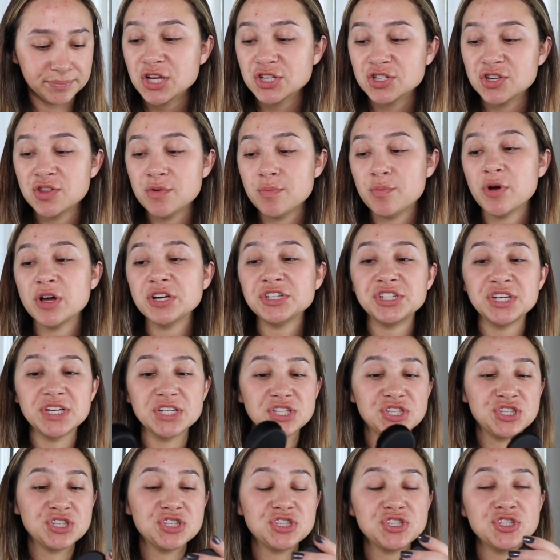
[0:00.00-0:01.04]
So the brush
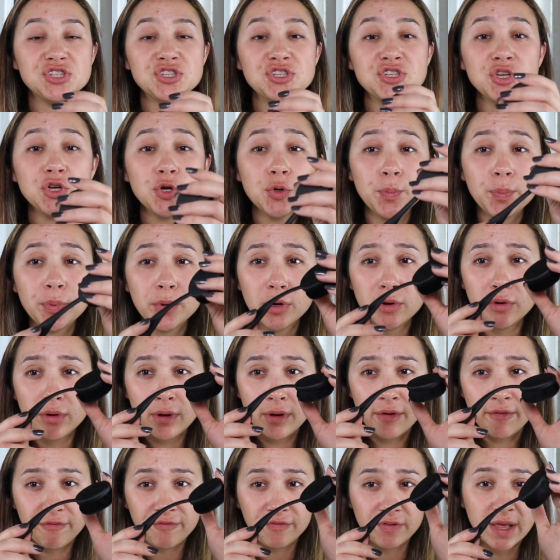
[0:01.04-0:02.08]
is
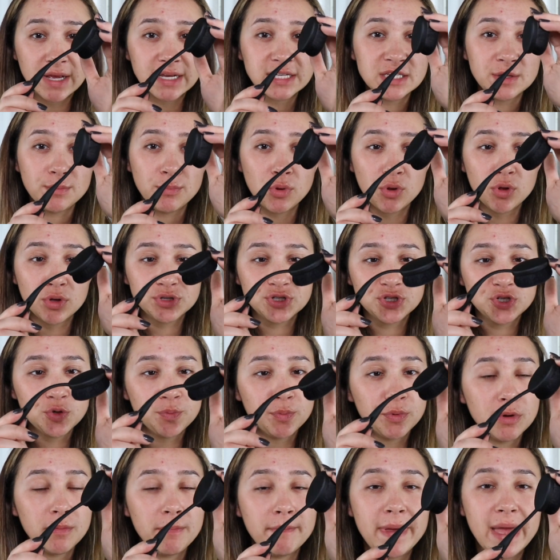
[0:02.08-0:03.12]
super flexible,
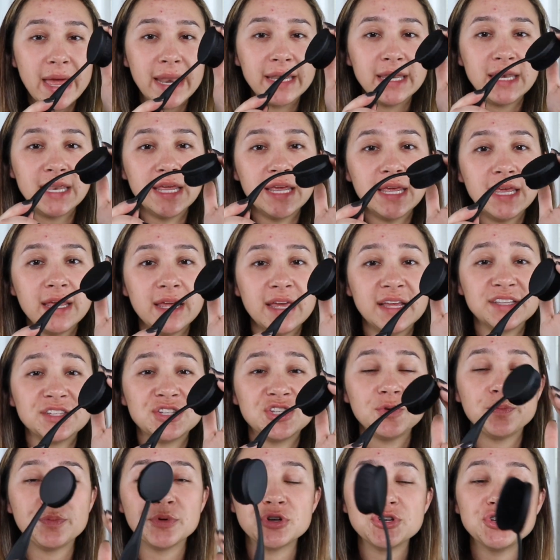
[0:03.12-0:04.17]
super bendy, it's
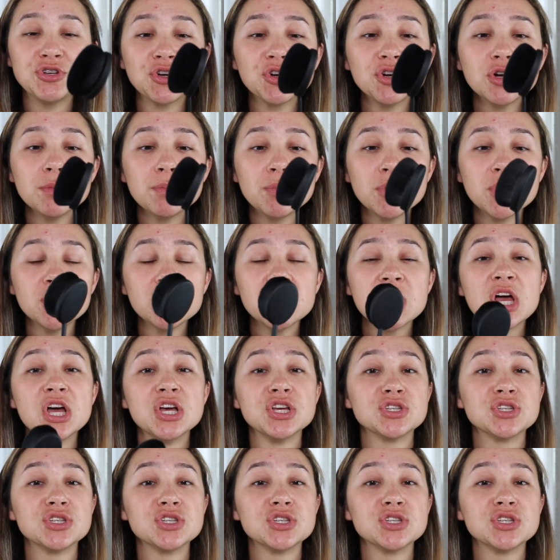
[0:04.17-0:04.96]
super durable.